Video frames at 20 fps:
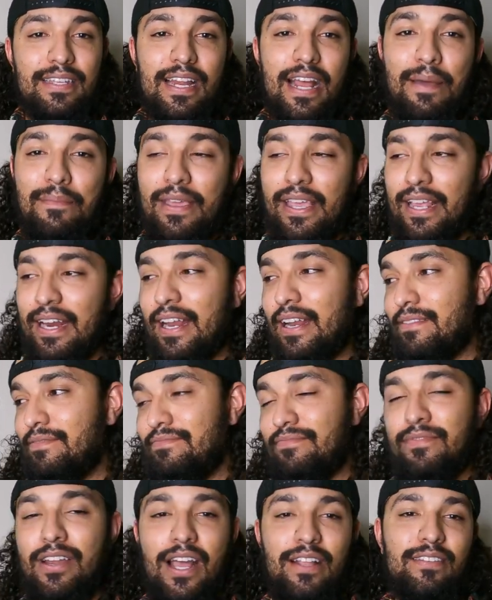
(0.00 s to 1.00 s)
I mean,
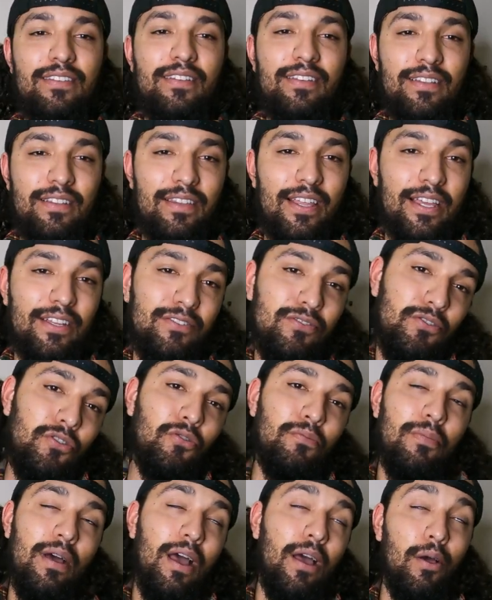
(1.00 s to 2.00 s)
not to like
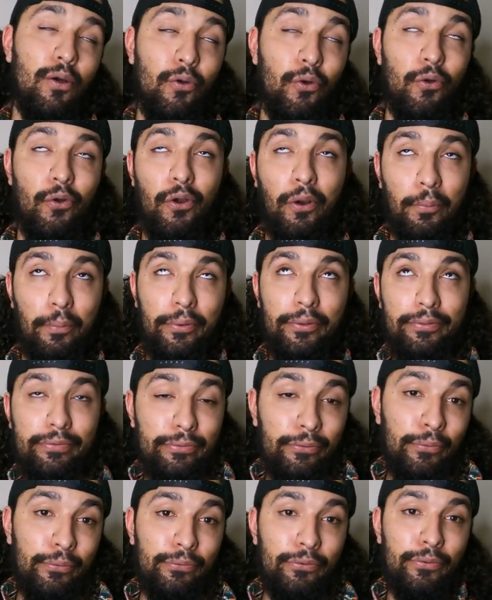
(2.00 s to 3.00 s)
toot my own horn. Or
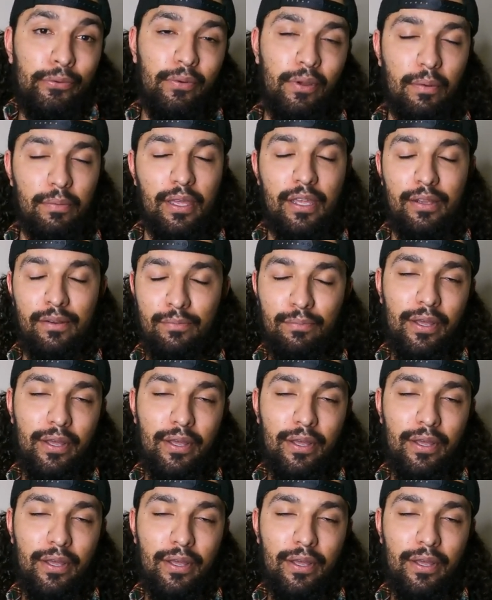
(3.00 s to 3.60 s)
mine, but, I mean, yeah.